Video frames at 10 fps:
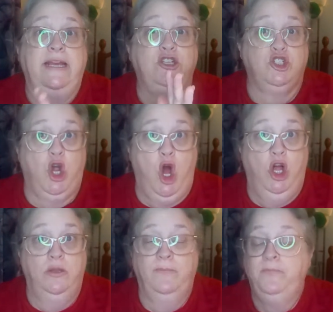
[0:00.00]

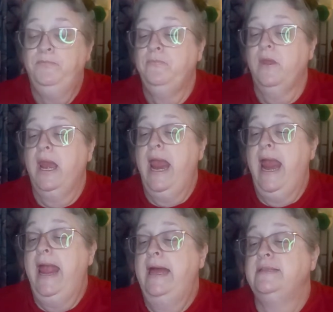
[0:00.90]
shawl.
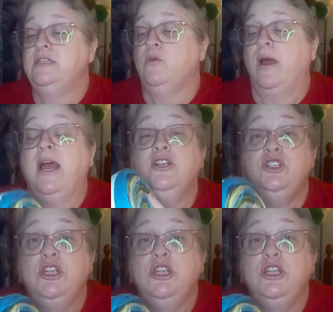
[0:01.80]
And so I